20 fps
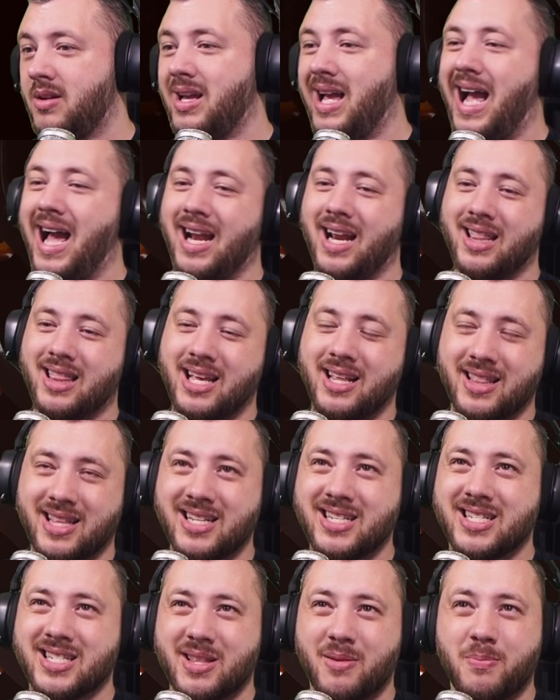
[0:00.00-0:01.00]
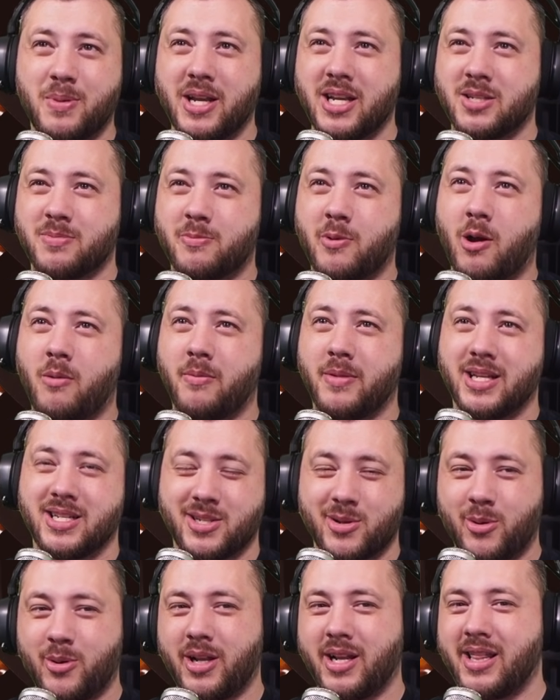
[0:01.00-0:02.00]
And I think this is the biggest problem that's
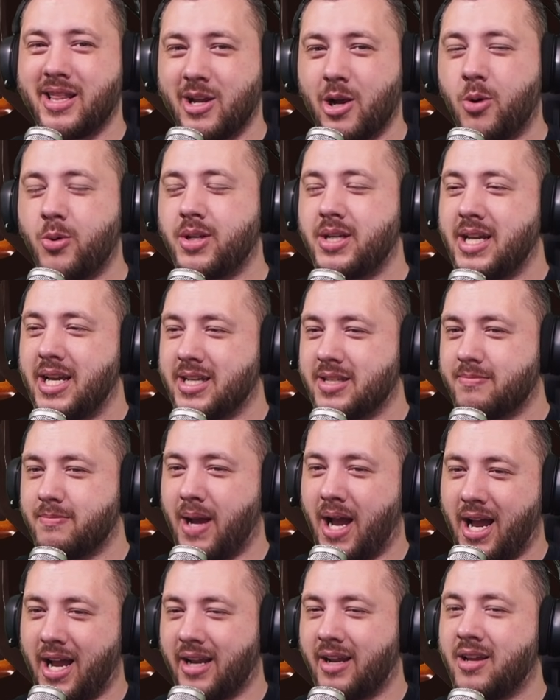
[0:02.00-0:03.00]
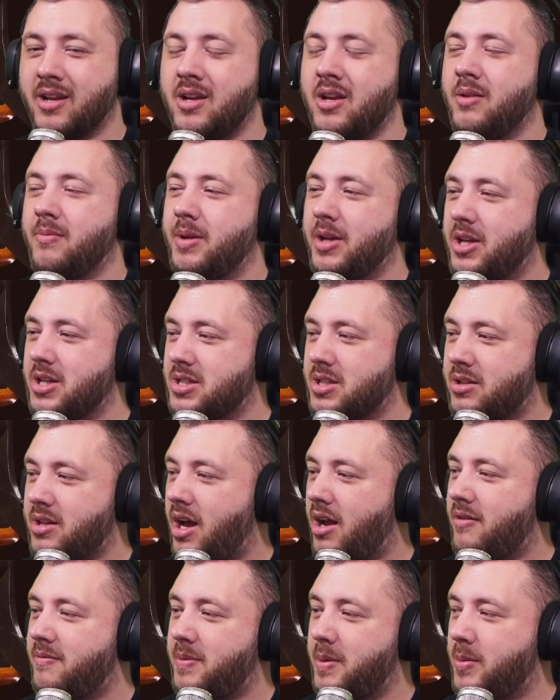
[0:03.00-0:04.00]
holding the OTS back, because a
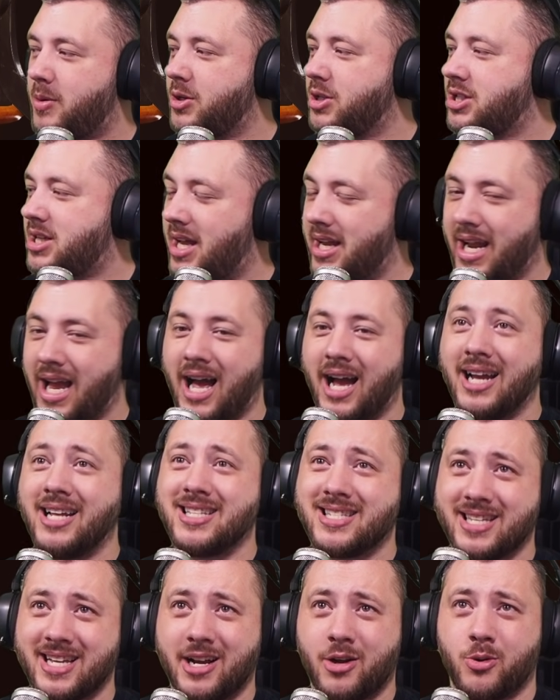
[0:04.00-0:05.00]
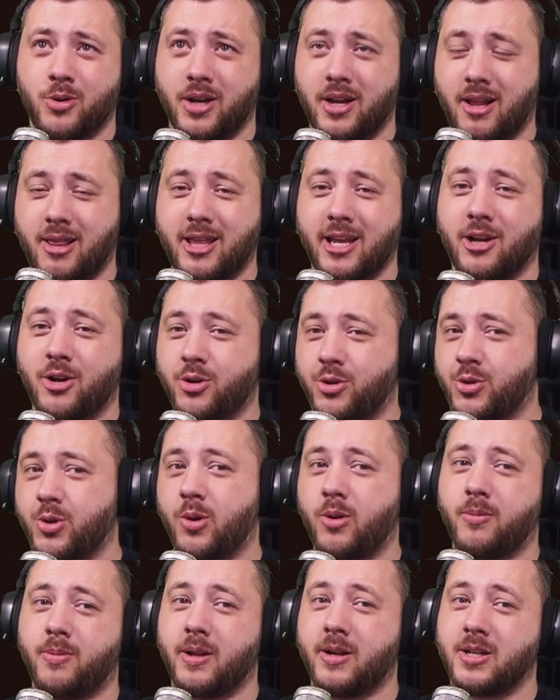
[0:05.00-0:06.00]
lot of people are just like Einsight or nothing.
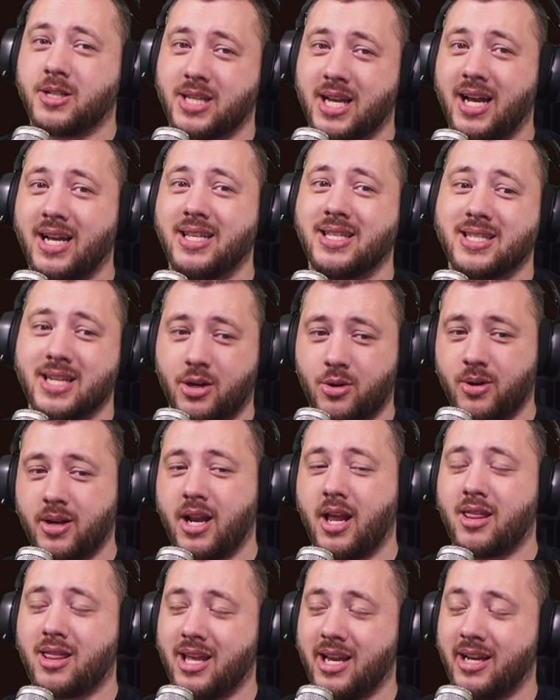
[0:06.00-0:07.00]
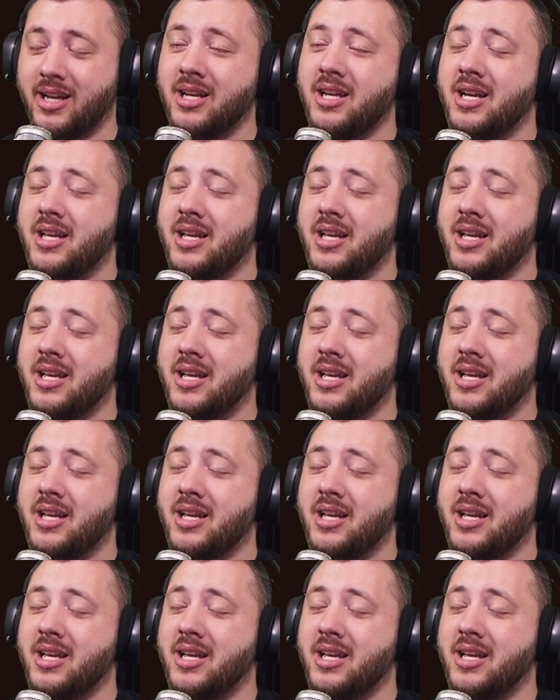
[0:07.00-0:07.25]
Controller players, Einsight or nothing.